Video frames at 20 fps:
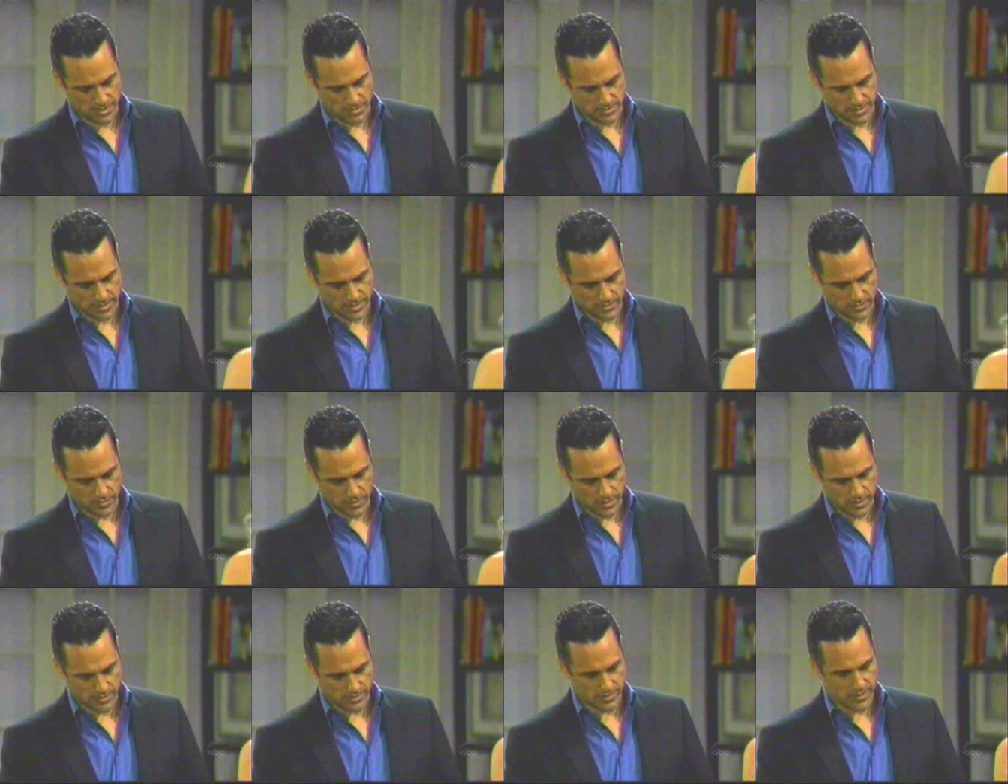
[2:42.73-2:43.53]
Well, taking
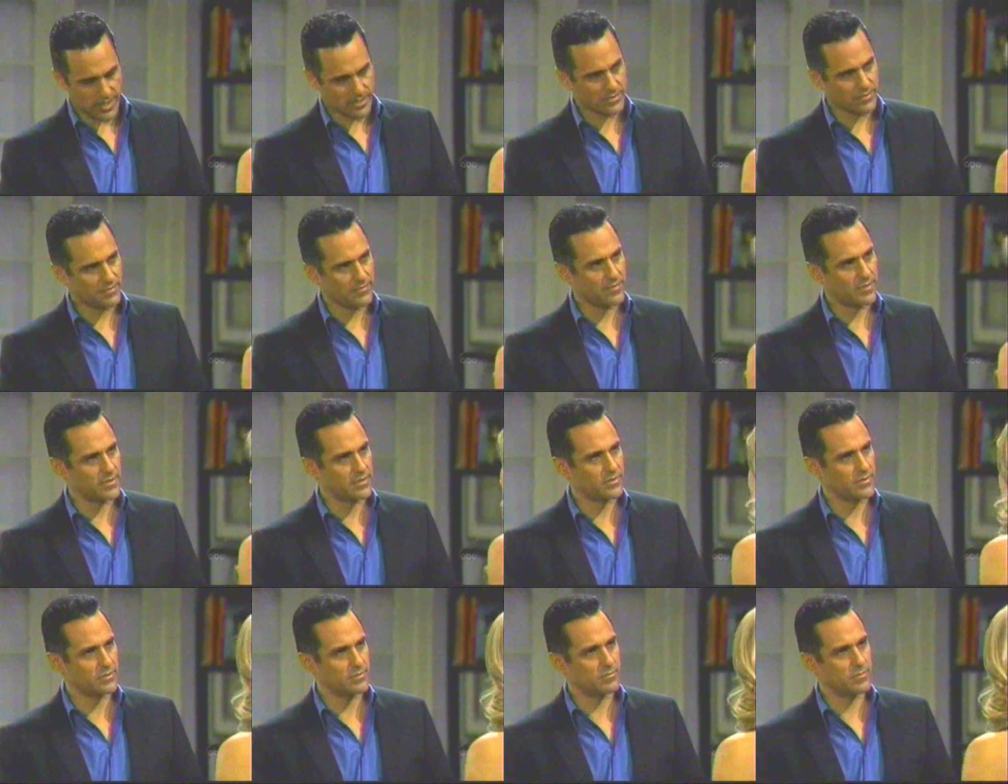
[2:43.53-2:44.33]
away all his action
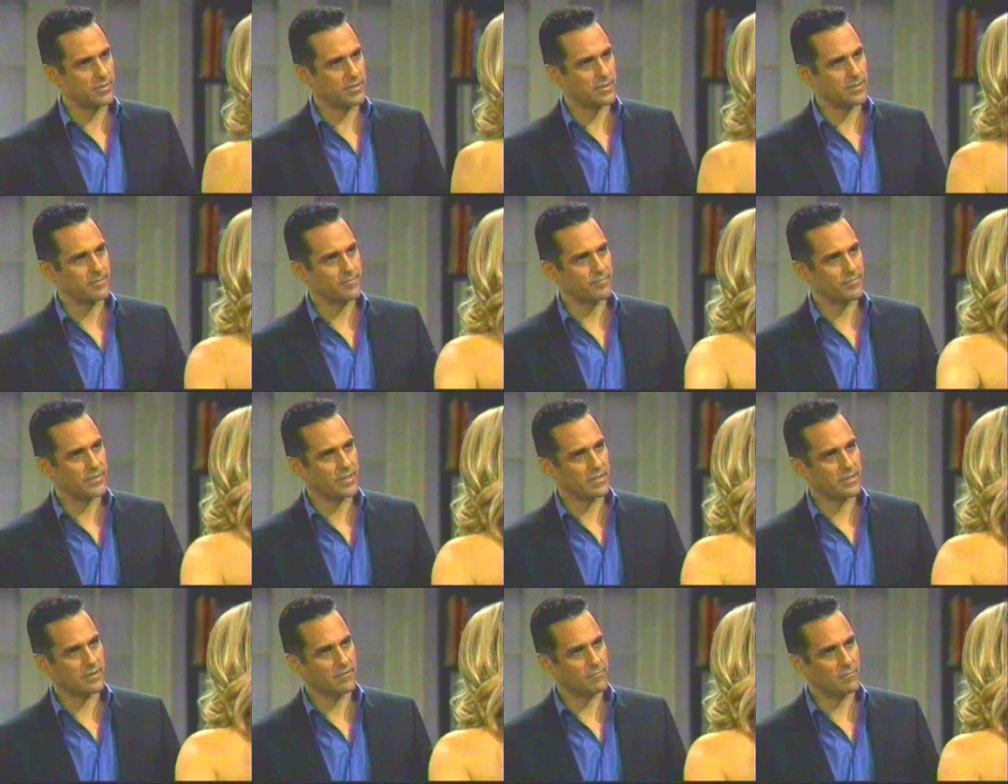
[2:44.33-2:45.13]
figures should be
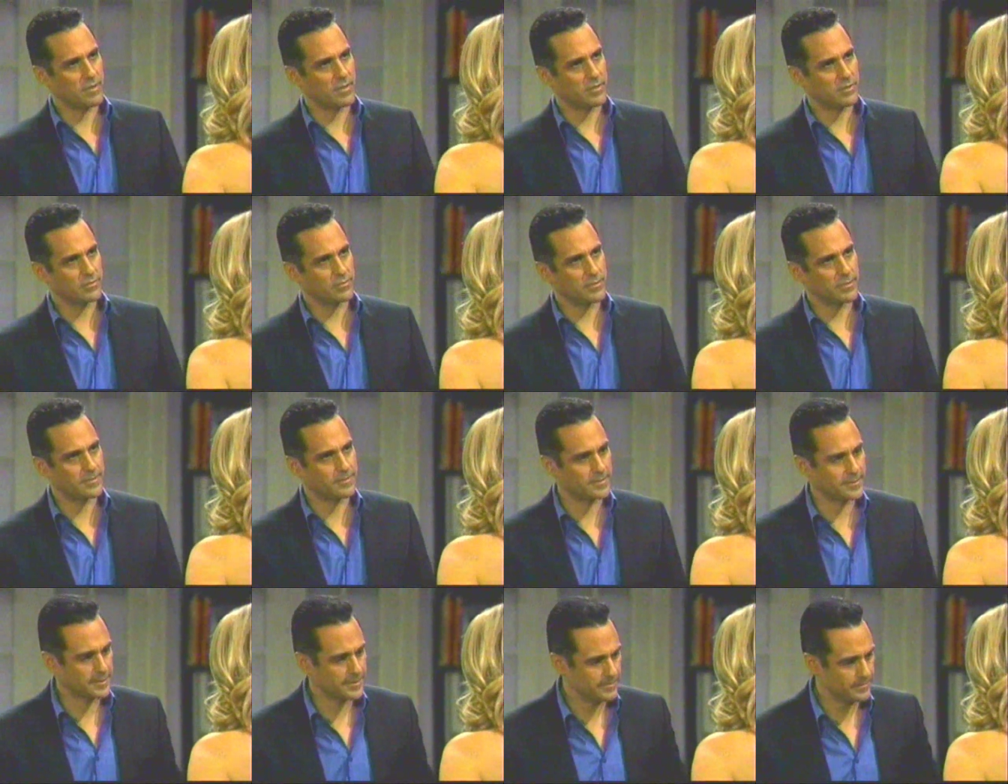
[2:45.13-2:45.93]
enough punishment. I